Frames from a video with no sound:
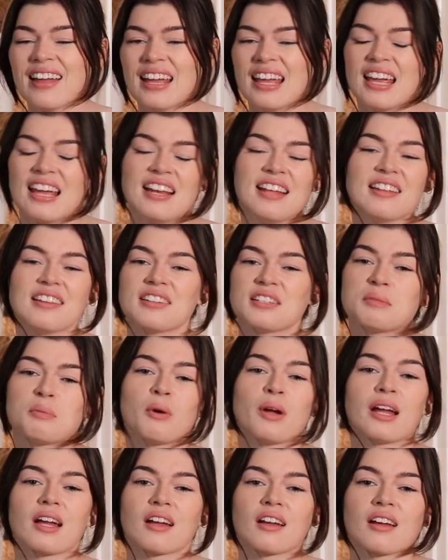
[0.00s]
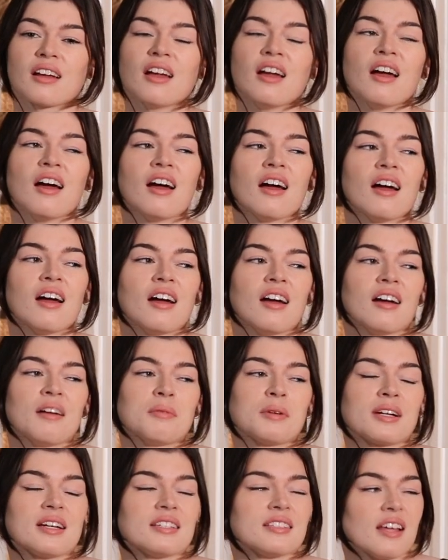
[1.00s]
and in the spring.
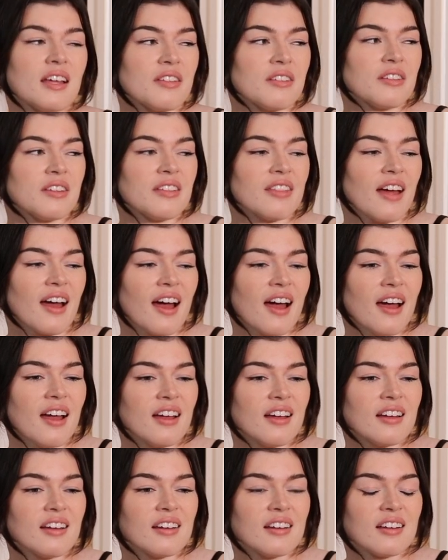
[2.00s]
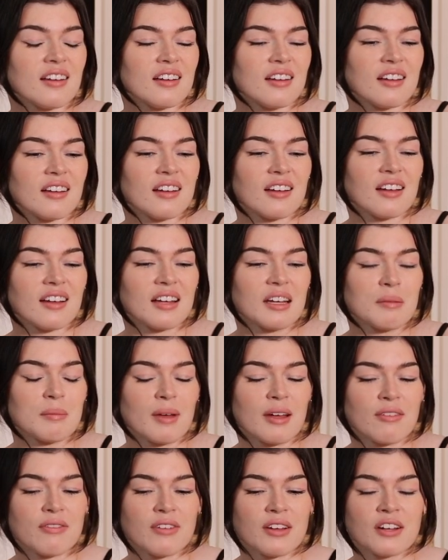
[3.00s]
Because other than that,
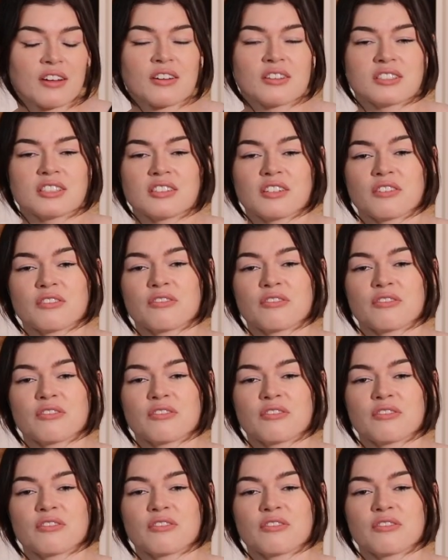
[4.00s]
my fingers either